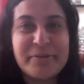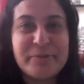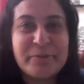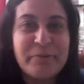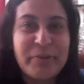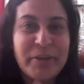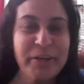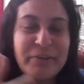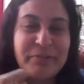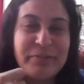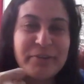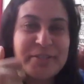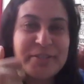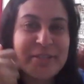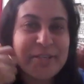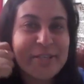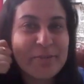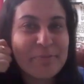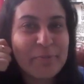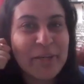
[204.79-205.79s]
So the very
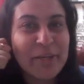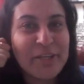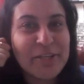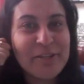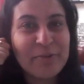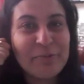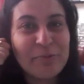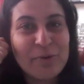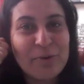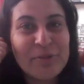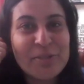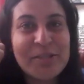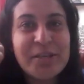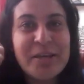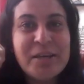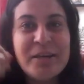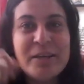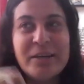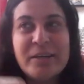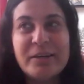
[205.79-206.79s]
first inspiration was
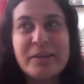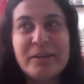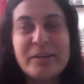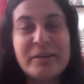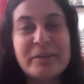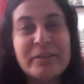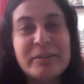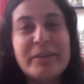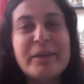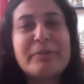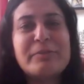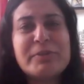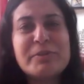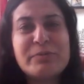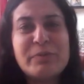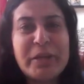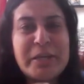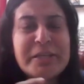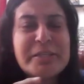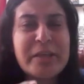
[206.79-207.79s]
that
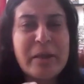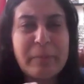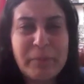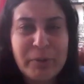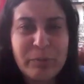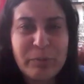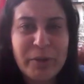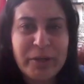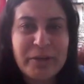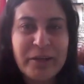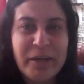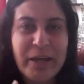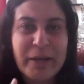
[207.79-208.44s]
was very subtle one.